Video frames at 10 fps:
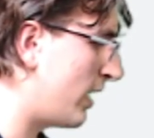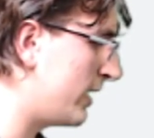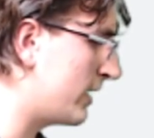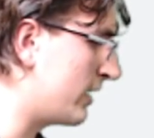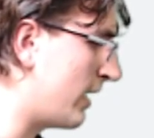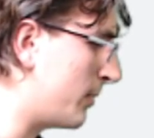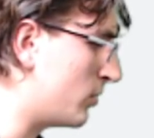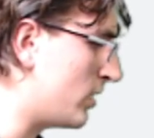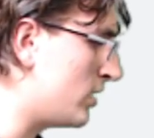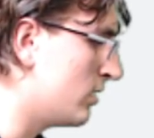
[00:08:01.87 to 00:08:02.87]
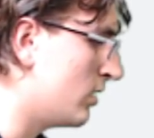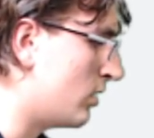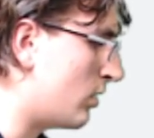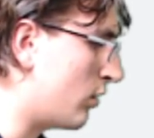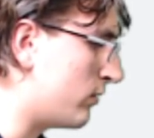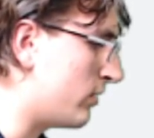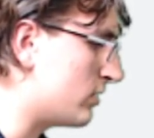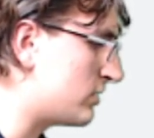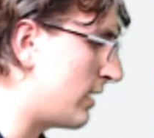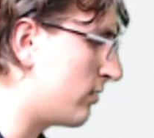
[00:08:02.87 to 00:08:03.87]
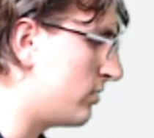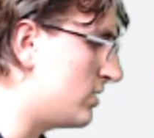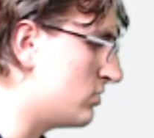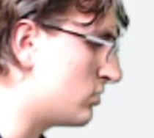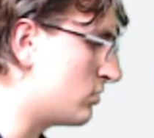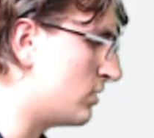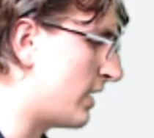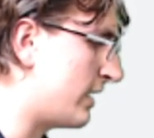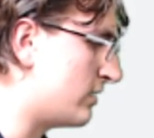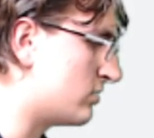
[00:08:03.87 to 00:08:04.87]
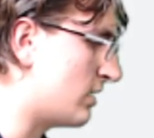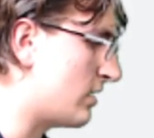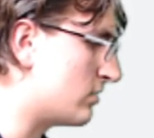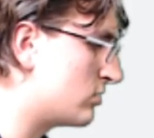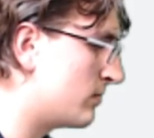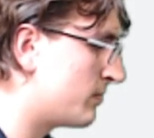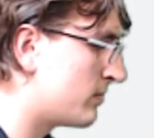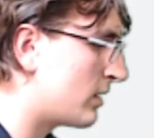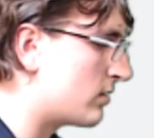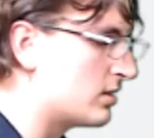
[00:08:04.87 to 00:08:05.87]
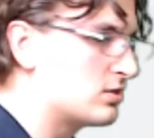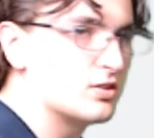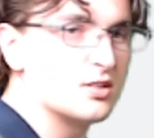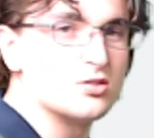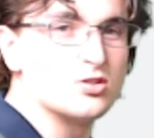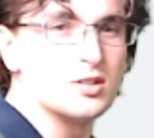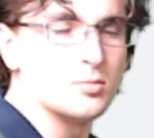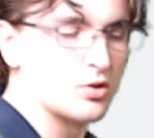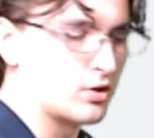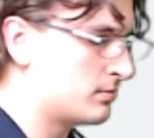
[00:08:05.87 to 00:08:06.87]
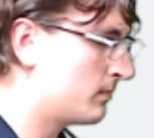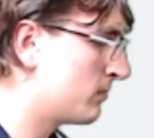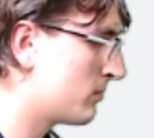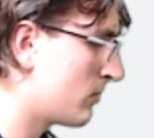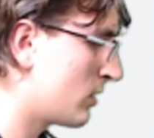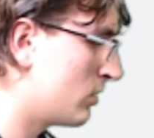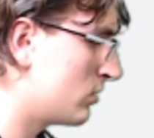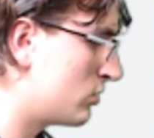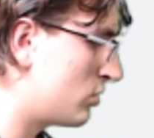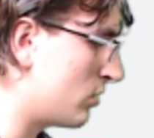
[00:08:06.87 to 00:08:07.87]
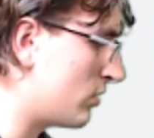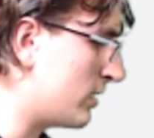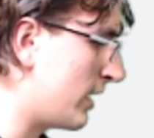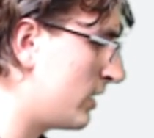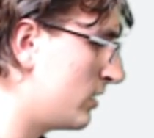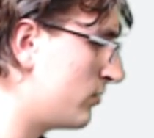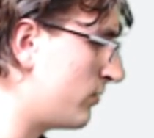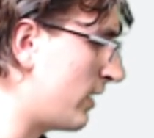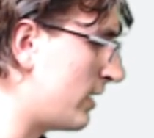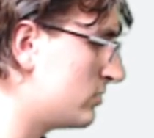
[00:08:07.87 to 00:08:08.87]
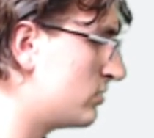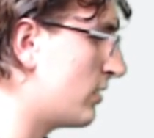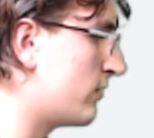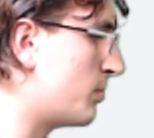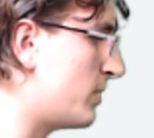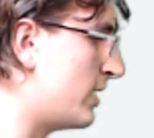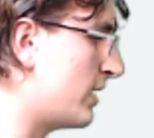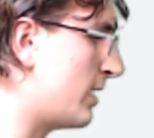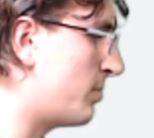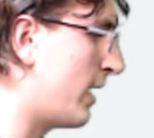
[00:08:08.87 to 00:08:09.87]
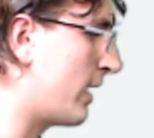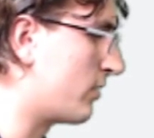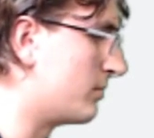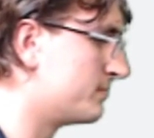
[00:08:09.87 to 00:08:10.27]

height anomaly over the southeastern United States. This is similar to the negative phase of the PNA pattern.